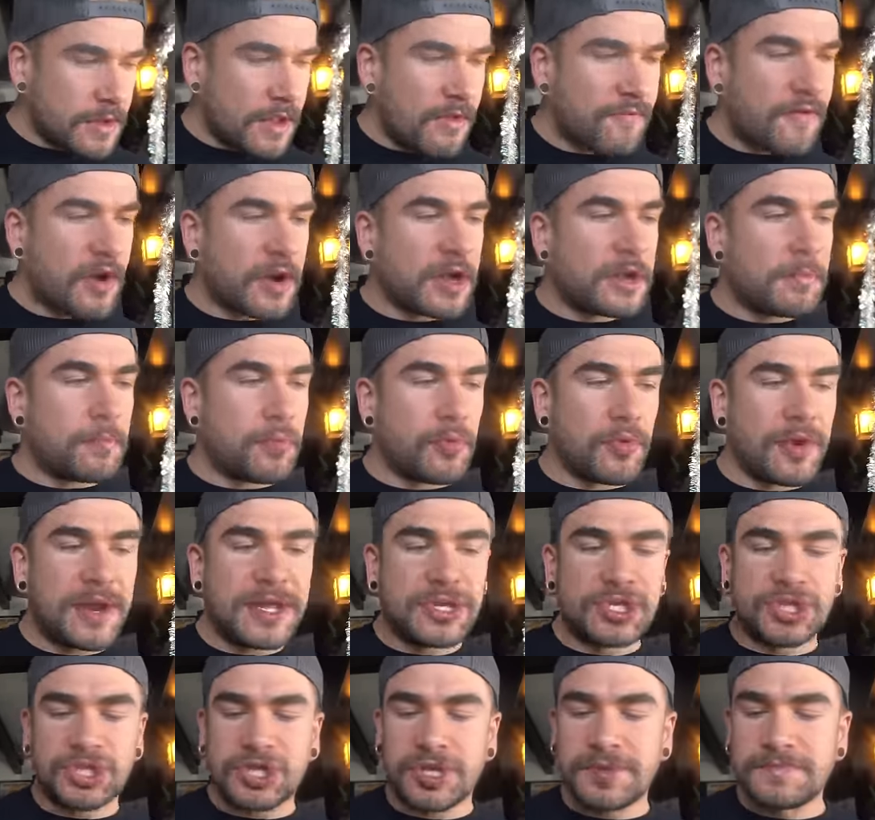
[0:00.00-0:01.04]
very
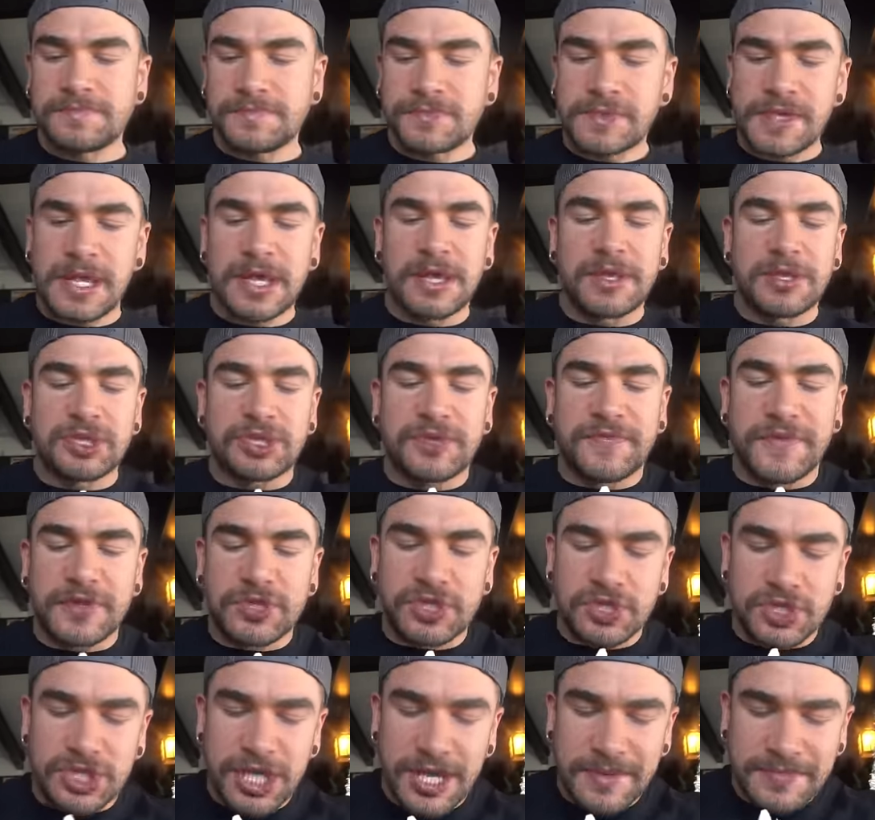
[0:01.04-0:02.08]
British English
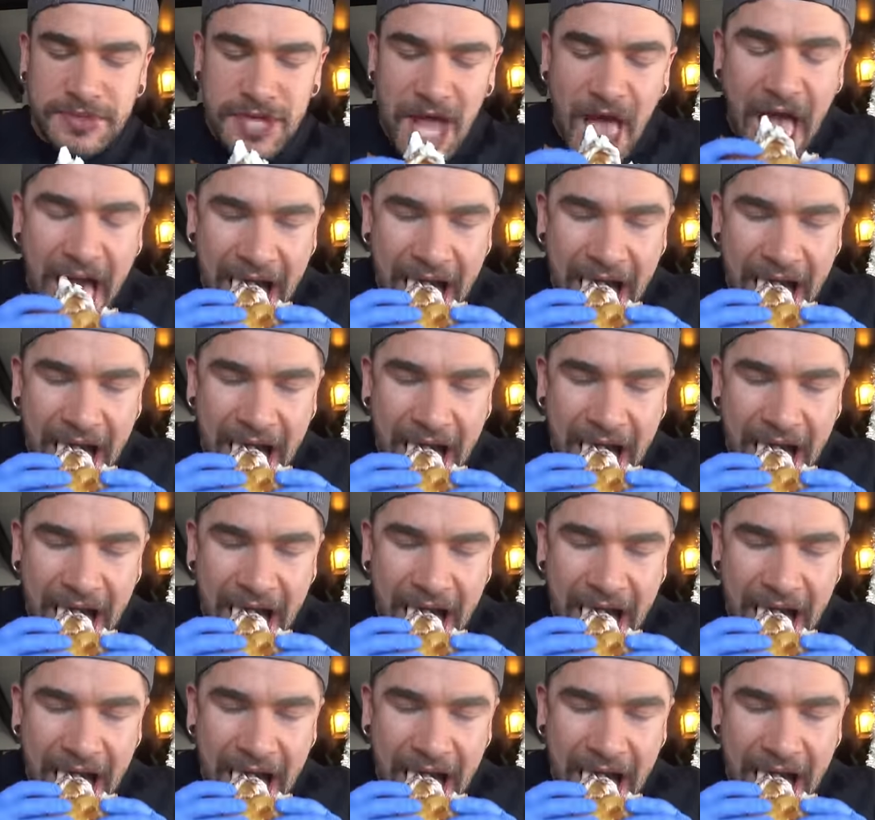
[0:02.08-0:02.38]
fish and chips.